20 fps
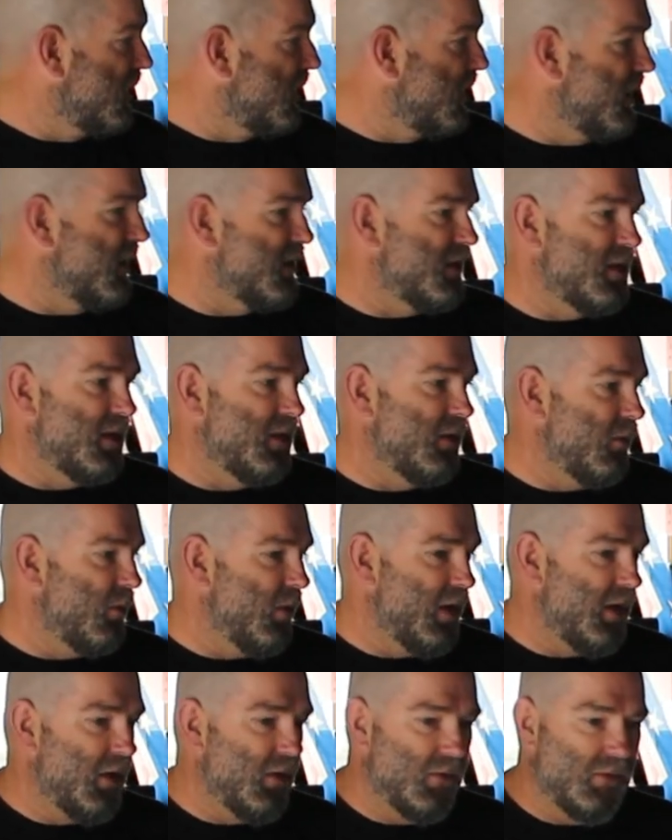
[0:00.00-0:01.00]
is in the
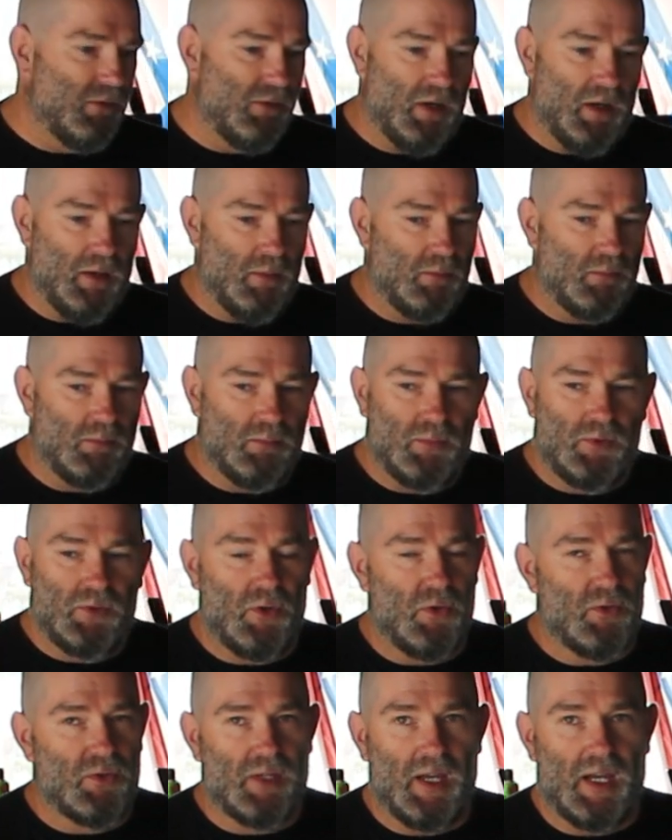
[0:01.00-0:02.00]
way of
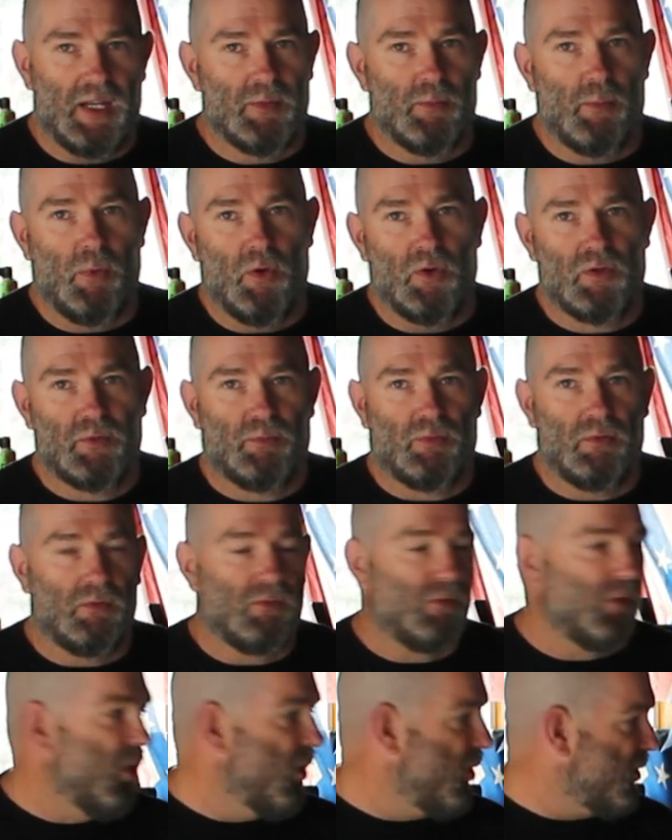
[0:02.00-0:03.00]
two-stage burst
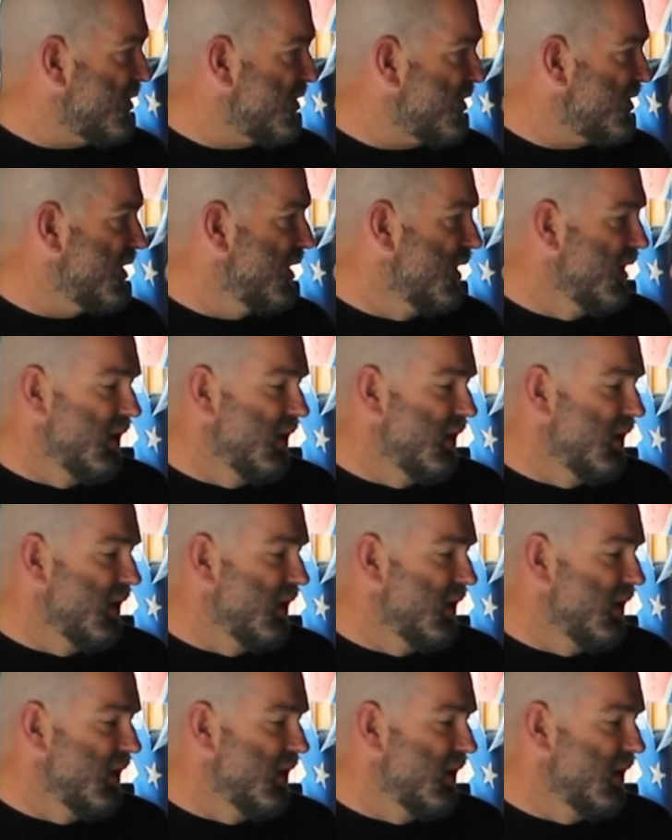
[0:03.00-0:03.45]
proof locks,